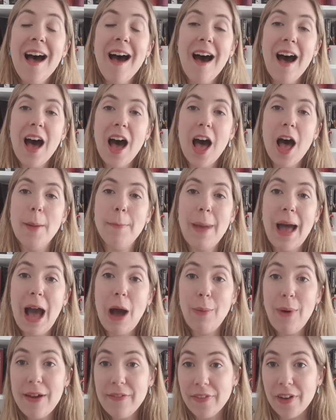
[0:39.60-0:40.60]

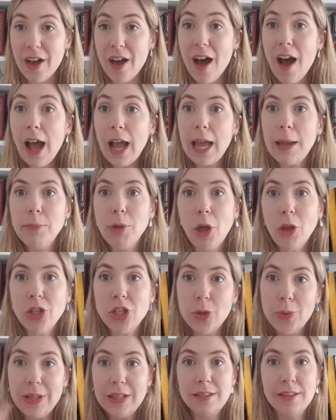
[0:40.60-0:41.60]
However, I am going
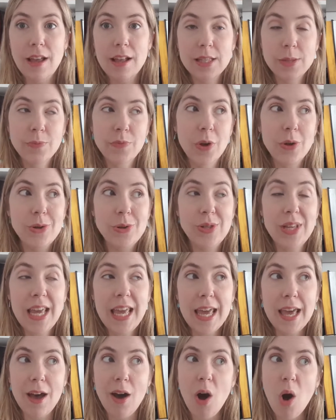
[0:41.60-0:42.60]
to insert some photos
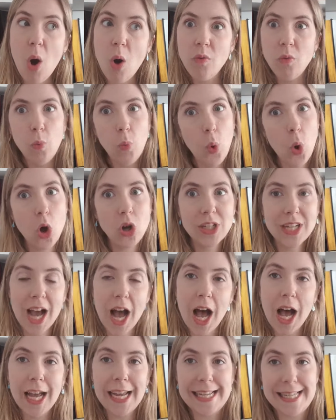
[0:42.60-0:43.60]
here of what
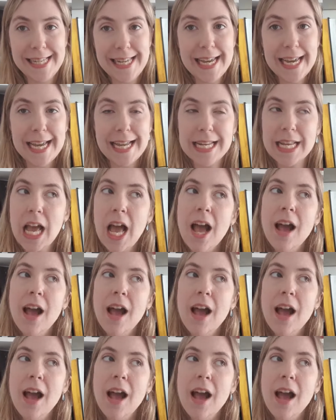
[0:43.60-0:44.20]
I did.